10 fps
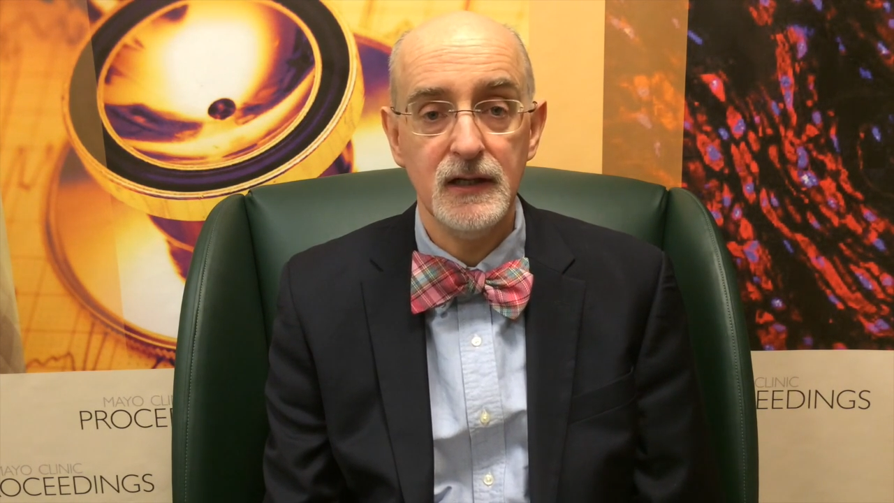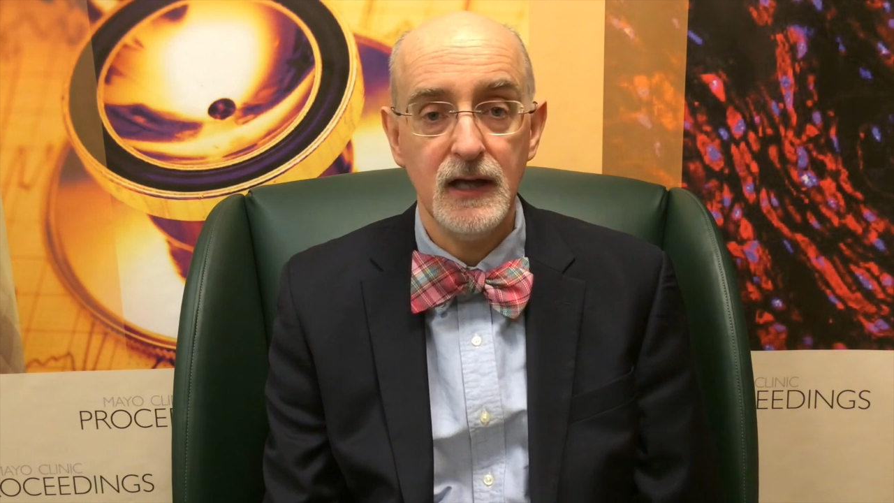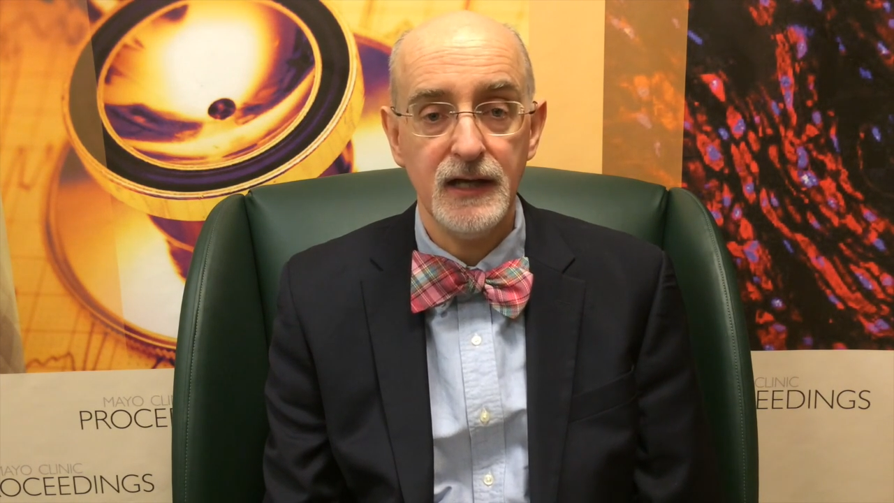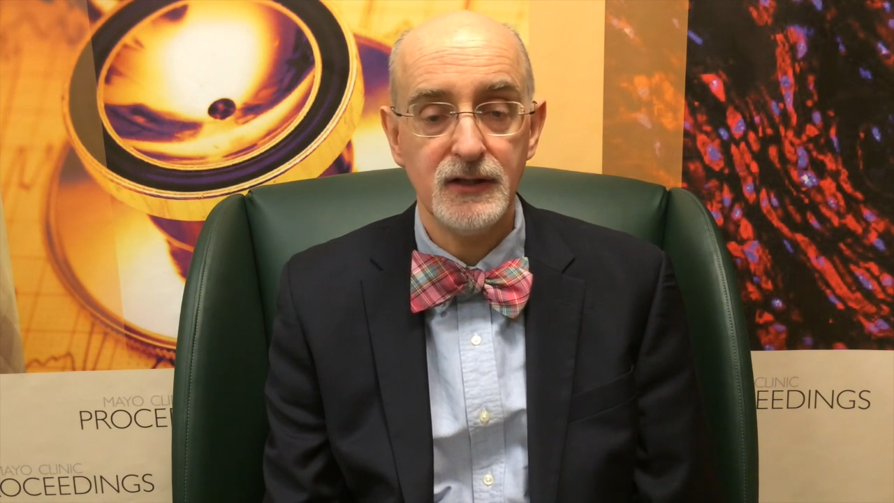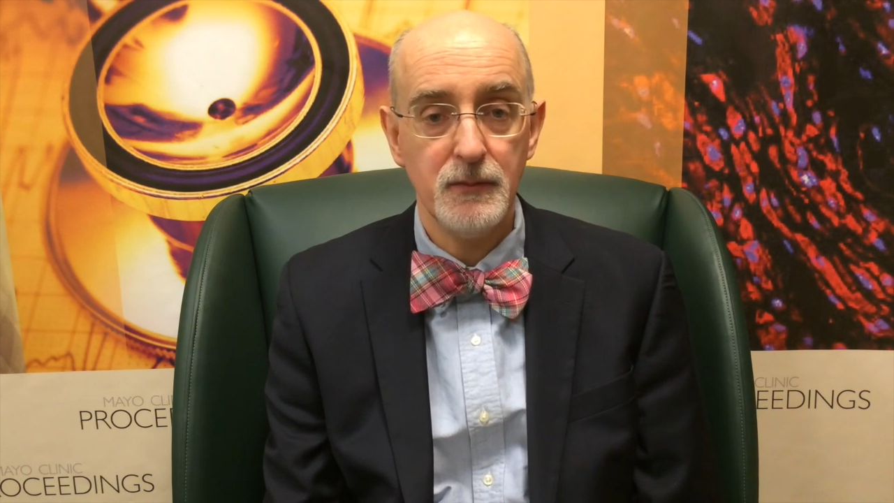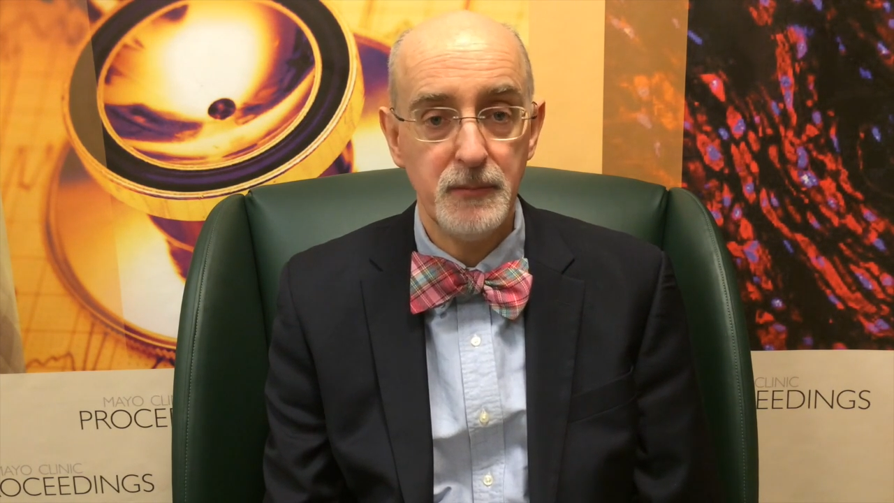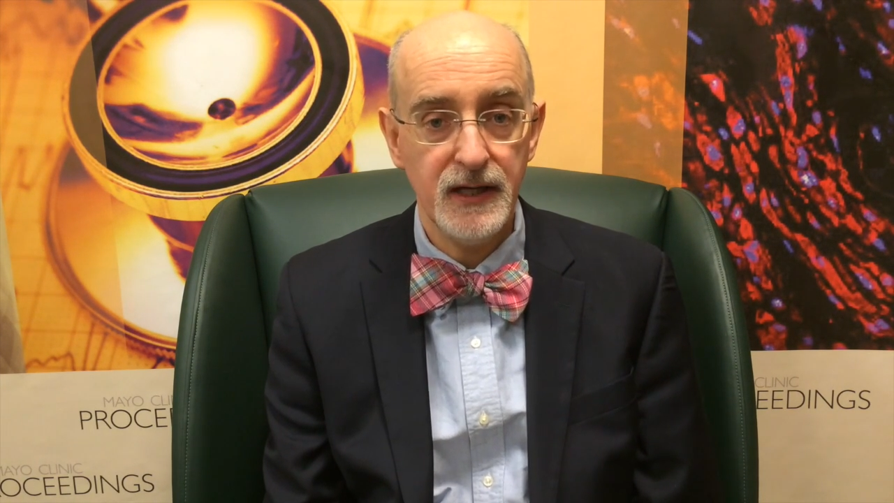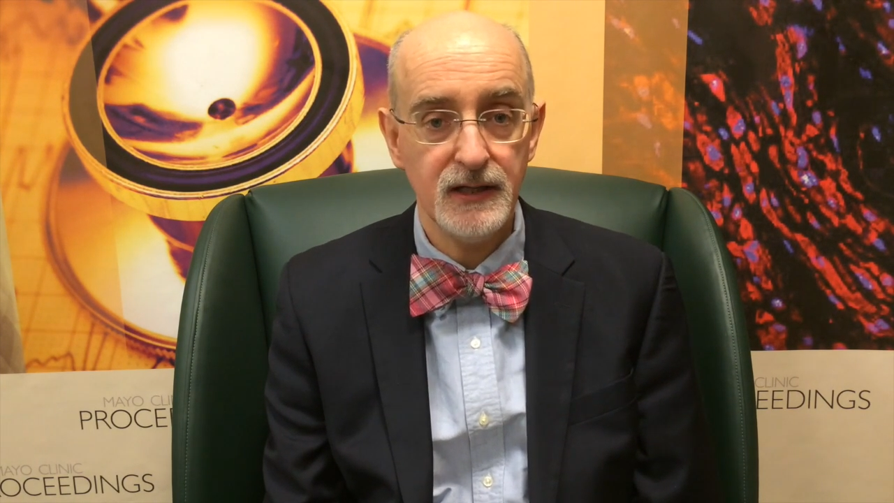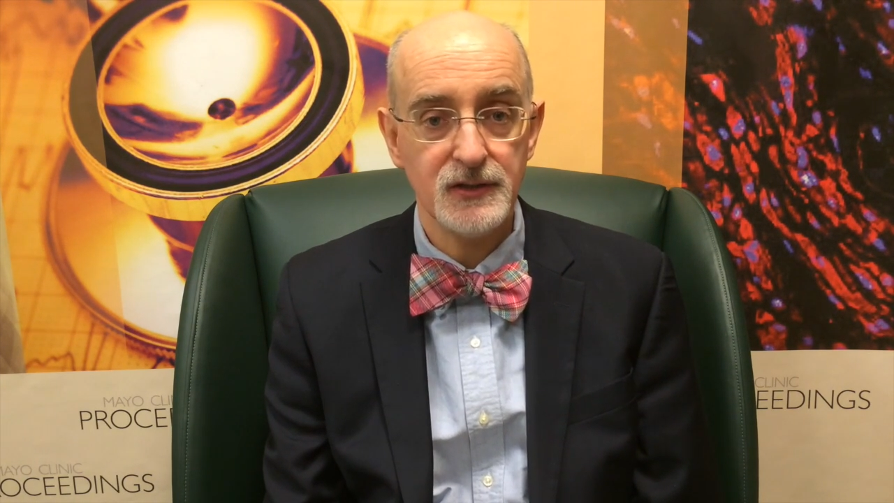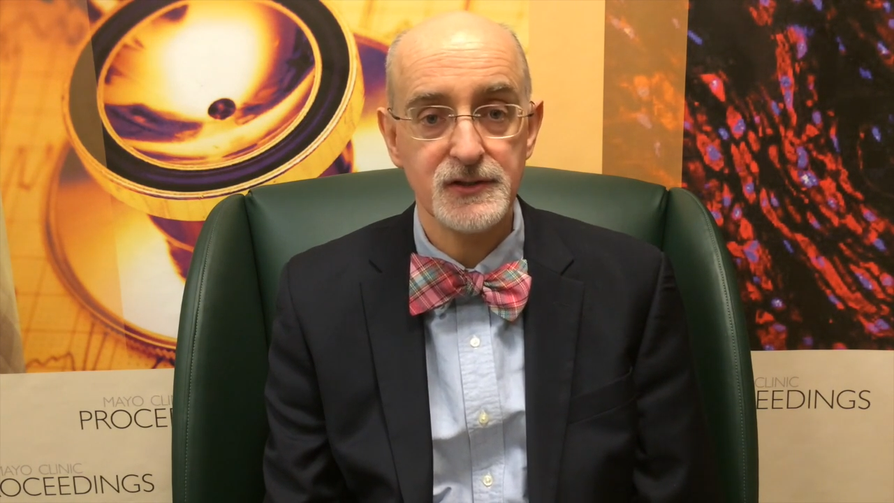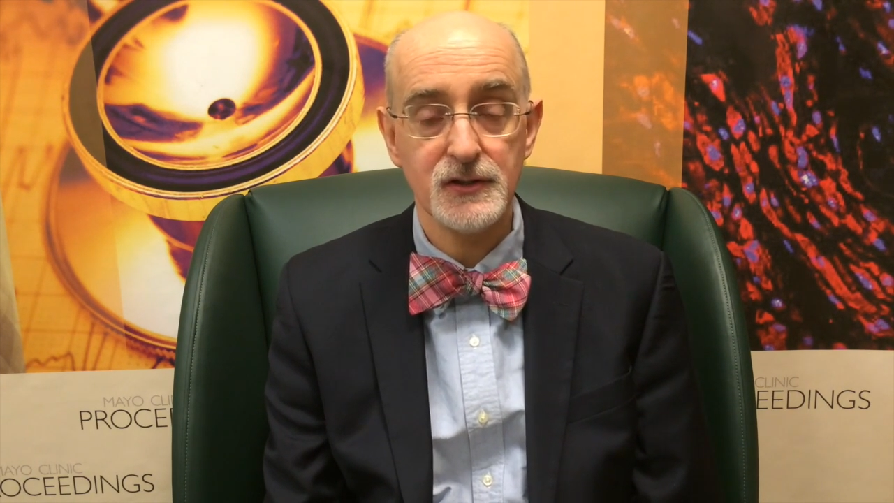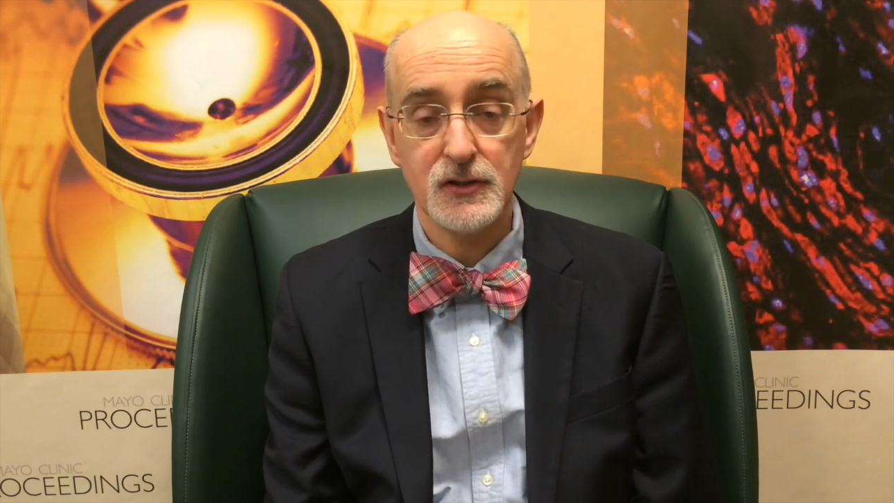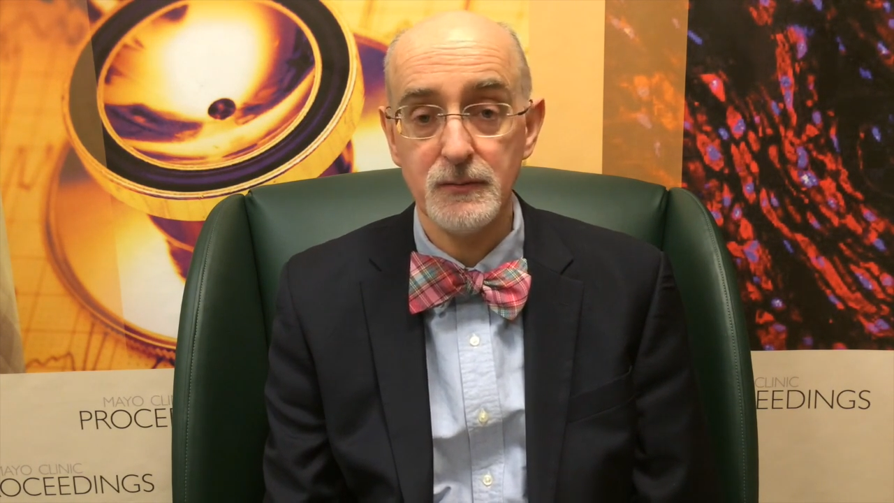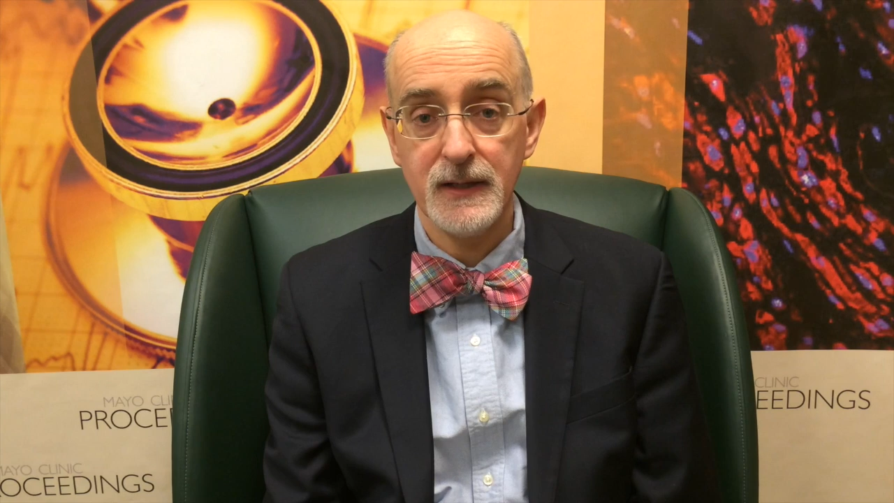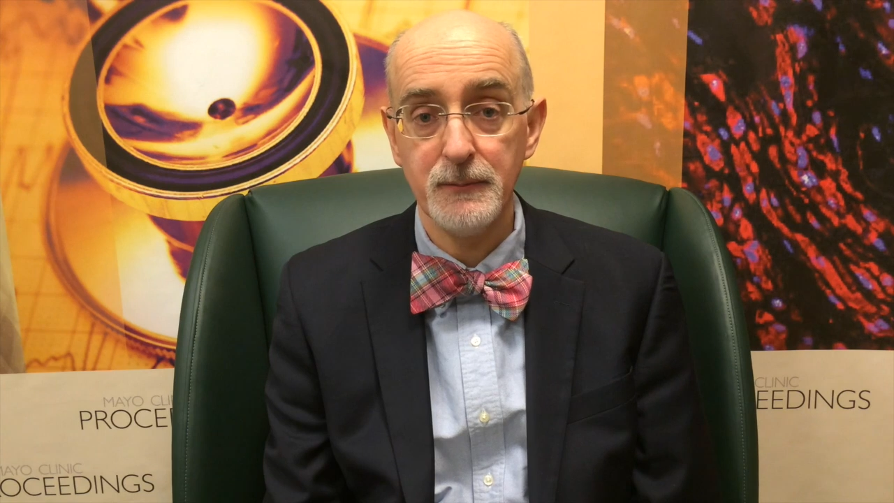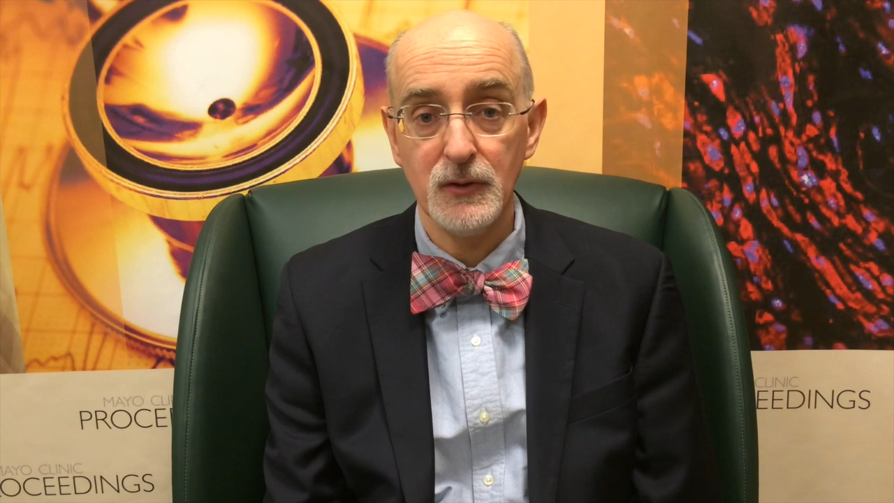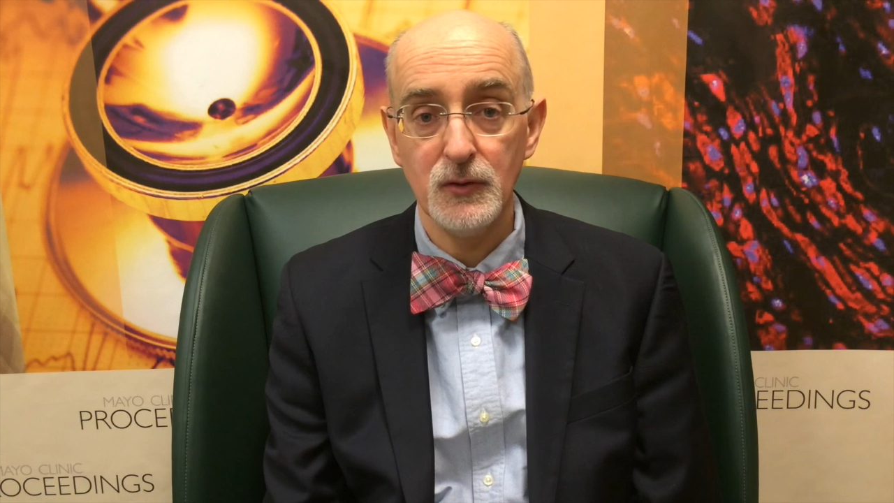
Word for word: and compares it to people